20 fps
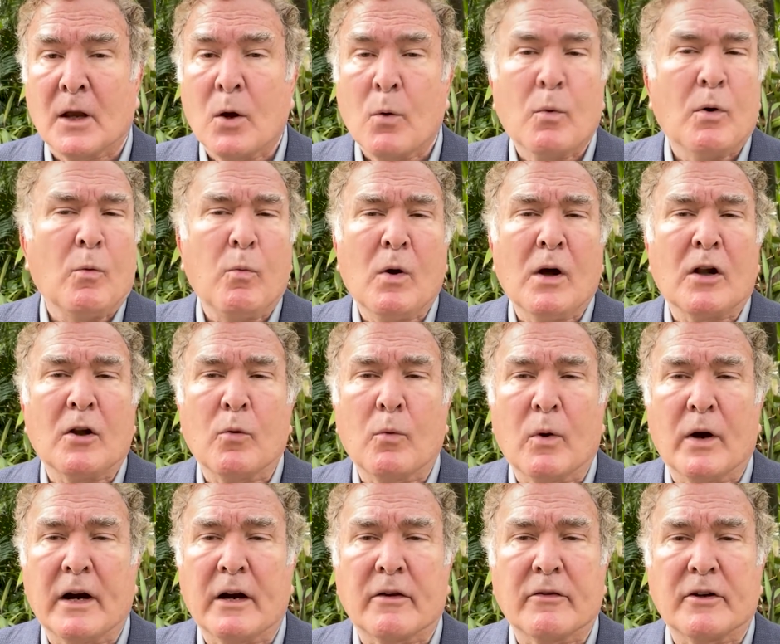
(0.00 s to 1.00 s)
We're well
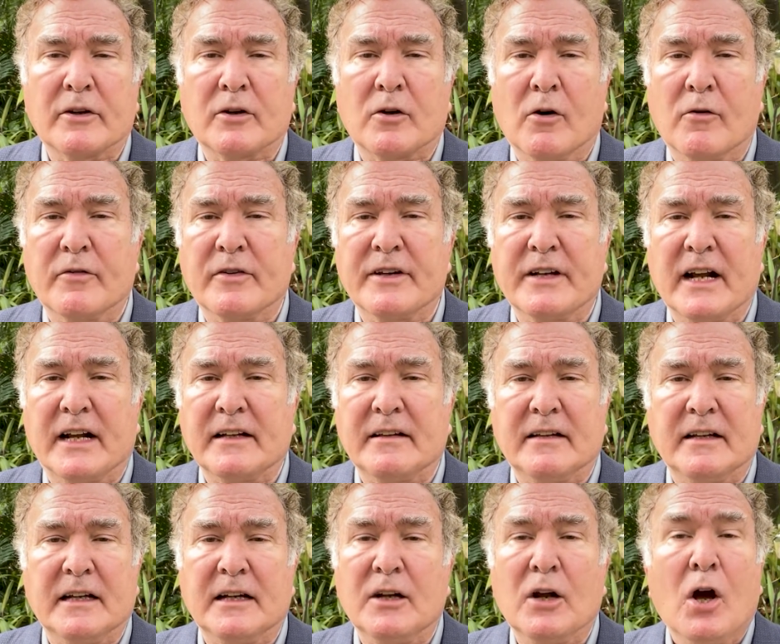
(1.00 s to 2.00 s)
aware that
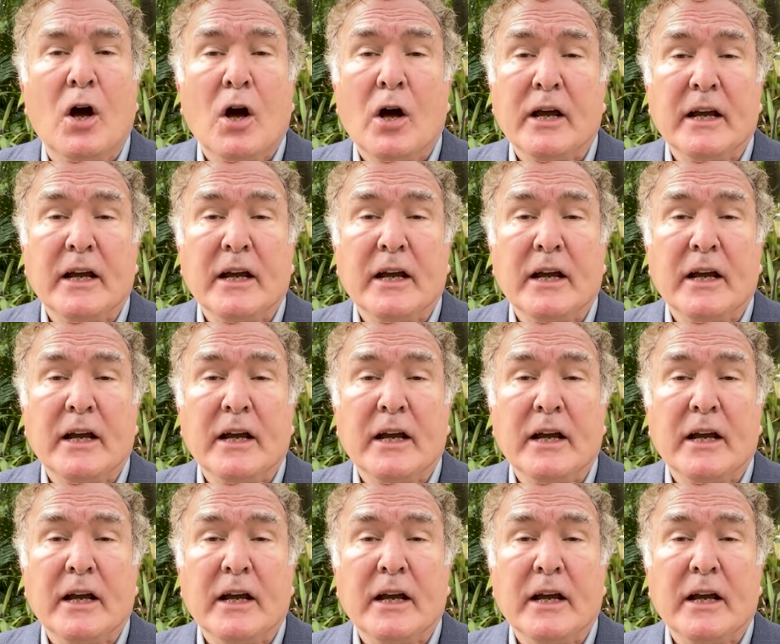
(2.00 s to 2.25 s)
COVID-19